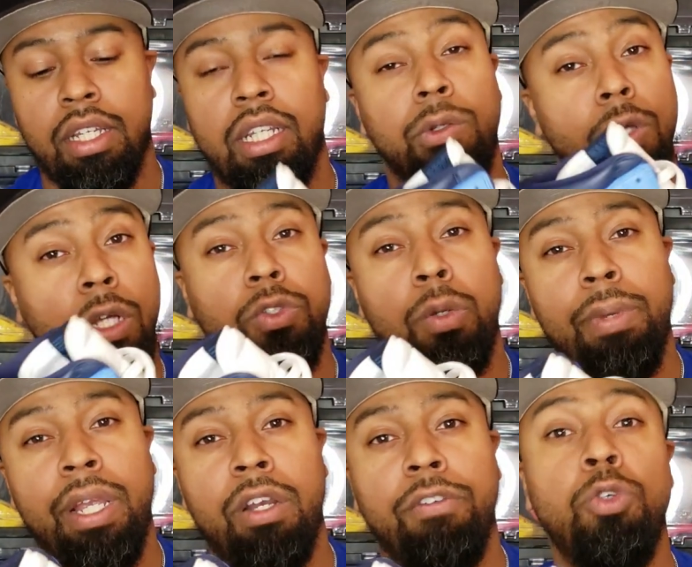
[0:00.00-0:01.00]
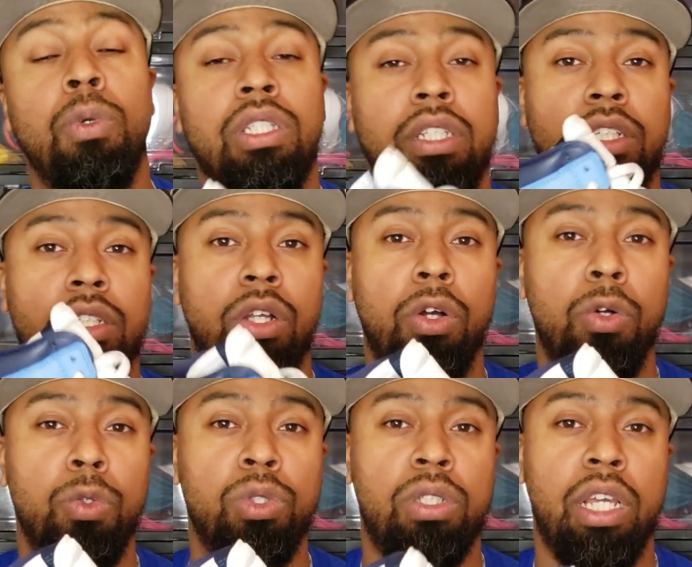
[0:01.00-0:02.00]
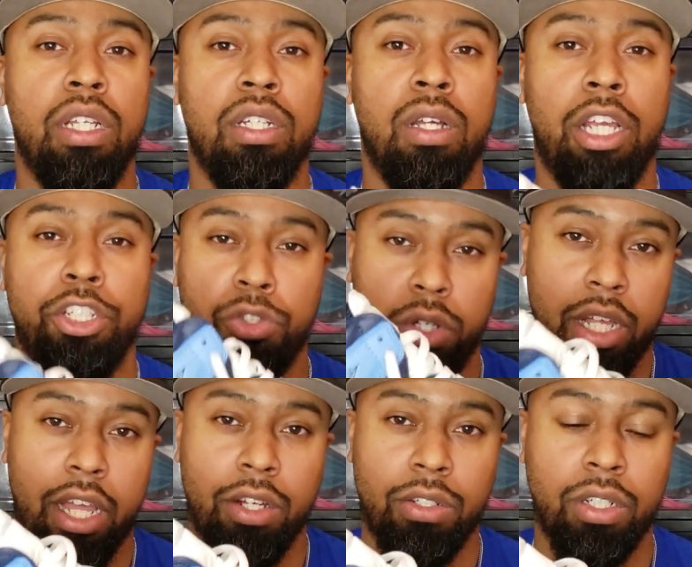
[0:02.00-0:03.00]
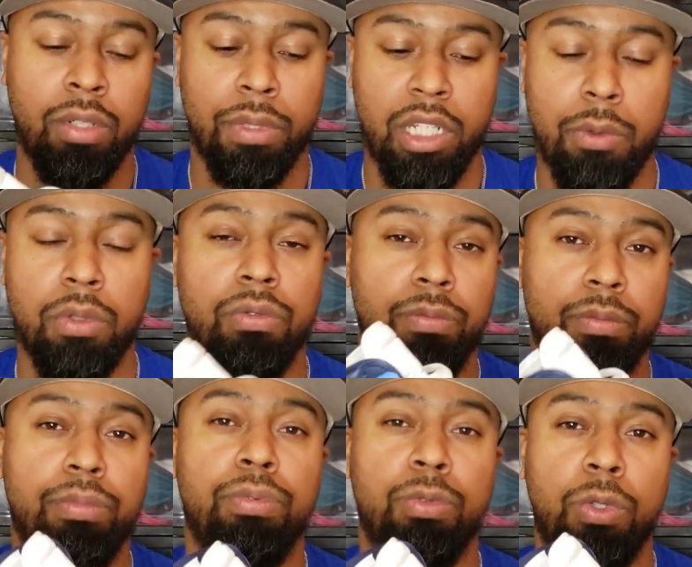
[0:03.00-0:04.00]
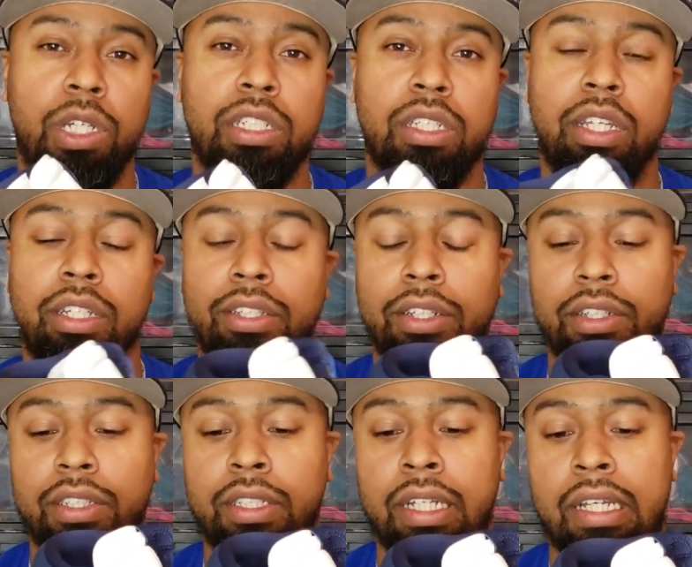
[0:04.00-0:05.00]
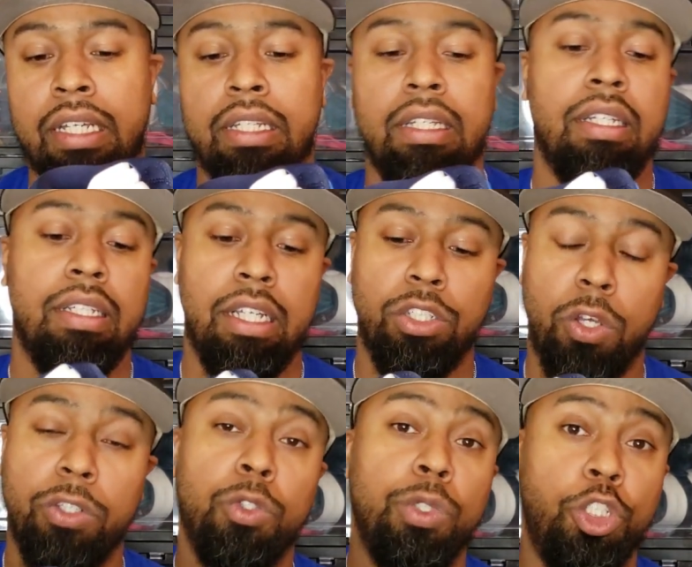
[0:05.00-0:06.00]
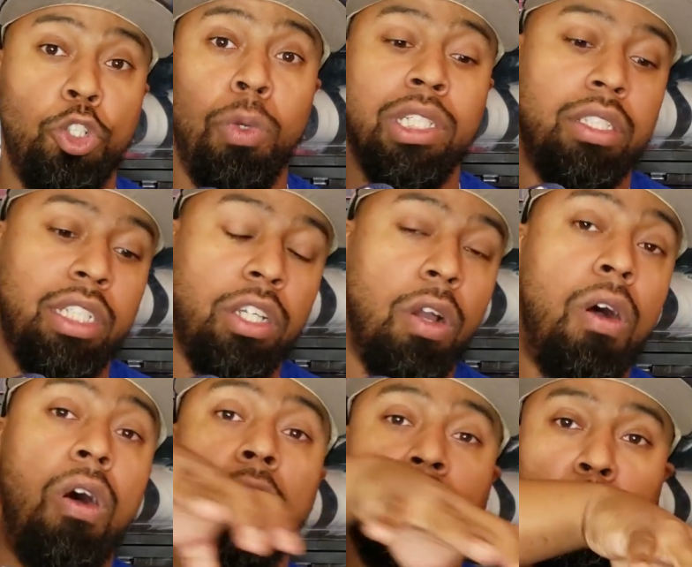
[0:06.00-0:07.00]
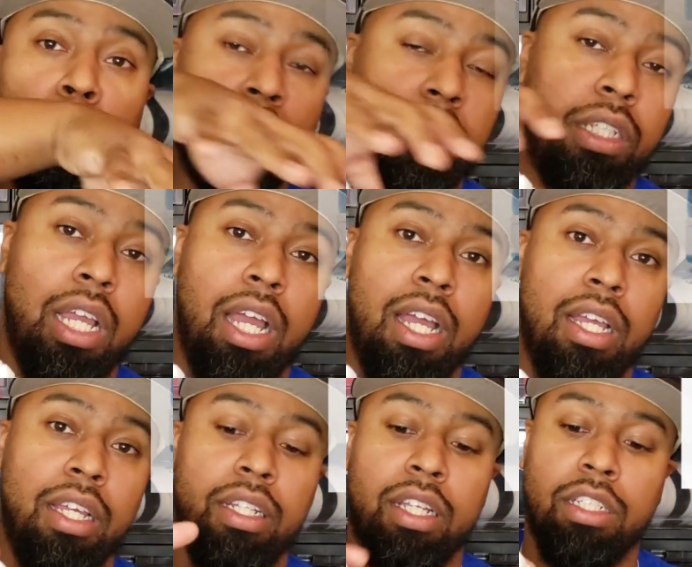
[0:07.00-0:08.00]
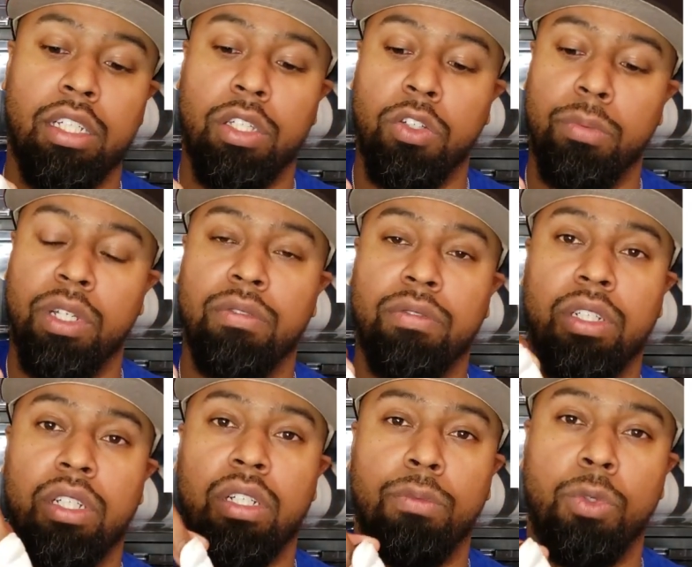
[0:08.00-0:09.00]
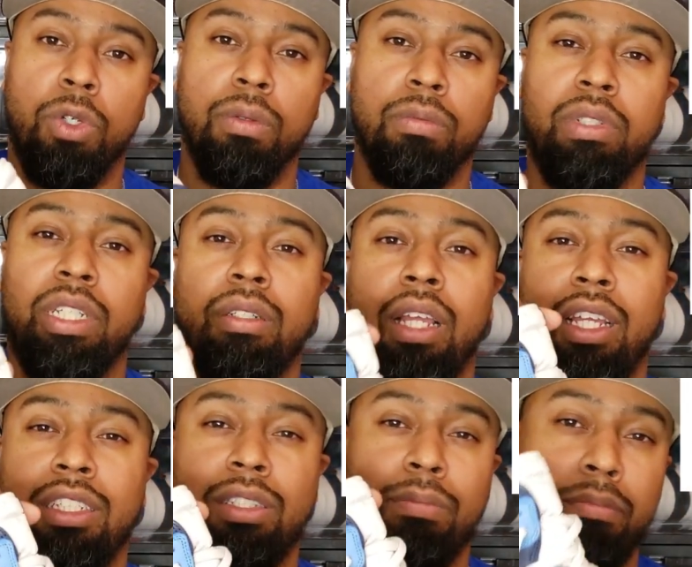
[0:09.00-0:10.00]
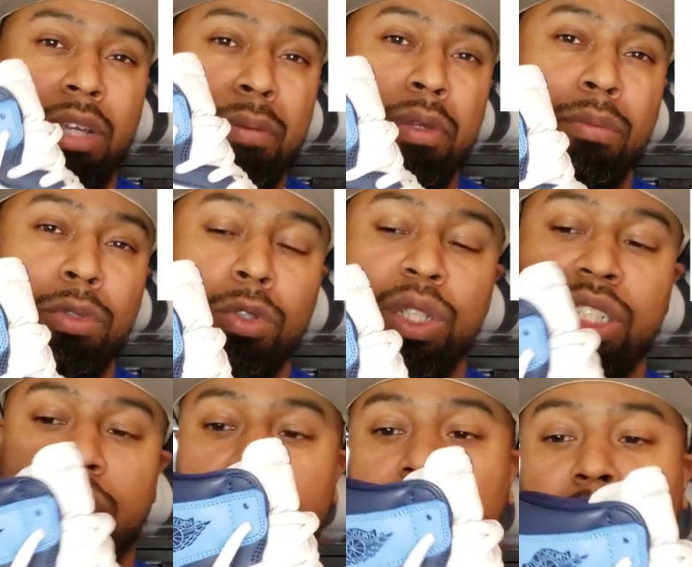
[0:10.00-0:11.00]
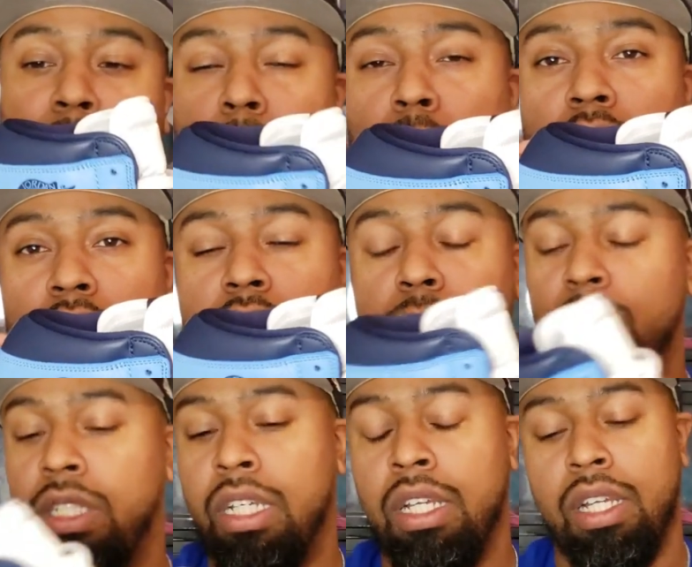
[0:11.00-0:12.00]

There's also a pair of UNC lows that I struck out on. They were pretty slick looking. There's also a UNC all UNC high. That's a little bit of a more, I guess, baby bluish as opposed to this one.